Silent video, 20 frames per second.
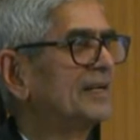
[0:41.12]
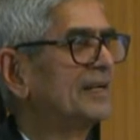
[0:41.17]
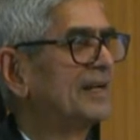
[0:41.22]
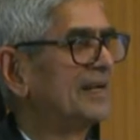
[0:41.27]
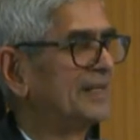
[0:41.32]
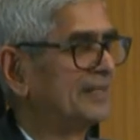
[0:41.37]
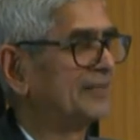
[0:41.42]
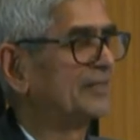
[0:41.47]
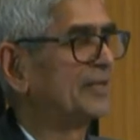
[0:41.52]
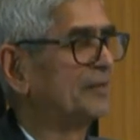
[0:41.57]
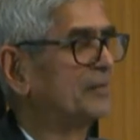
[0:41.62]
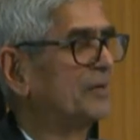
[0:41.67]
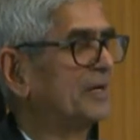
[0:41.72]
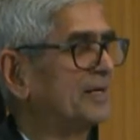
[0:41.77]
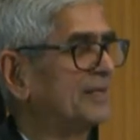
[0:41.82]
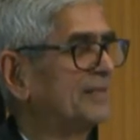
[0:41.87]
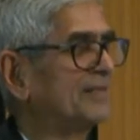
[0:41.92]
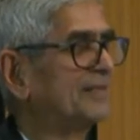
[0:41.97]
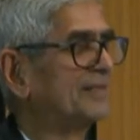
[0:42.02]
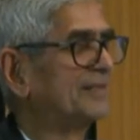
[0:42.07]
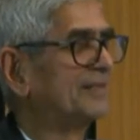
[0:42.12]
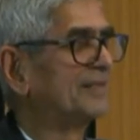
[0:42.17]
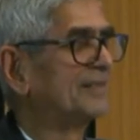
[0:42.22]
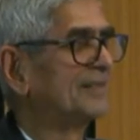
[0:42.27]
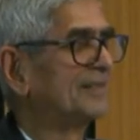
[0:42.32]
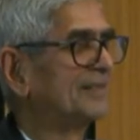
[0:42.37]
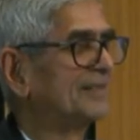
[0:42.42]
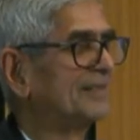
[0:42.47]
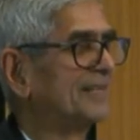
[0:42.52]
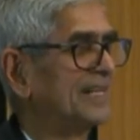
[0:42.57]
a disabled,
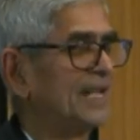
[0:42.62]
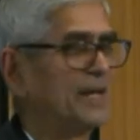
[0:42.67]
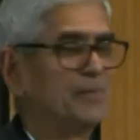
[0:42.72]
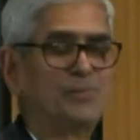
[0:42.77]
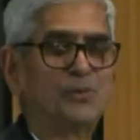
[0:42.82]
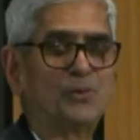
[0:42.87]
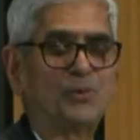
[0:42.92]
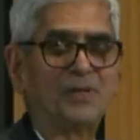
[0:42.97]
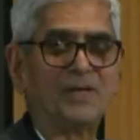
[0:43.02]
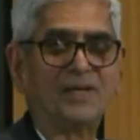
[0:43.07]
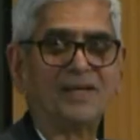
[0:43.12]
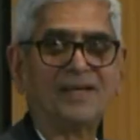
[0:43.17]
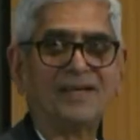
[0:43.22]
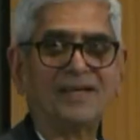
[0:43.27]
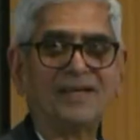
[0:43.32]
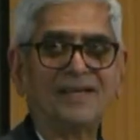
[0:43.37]
an amputee.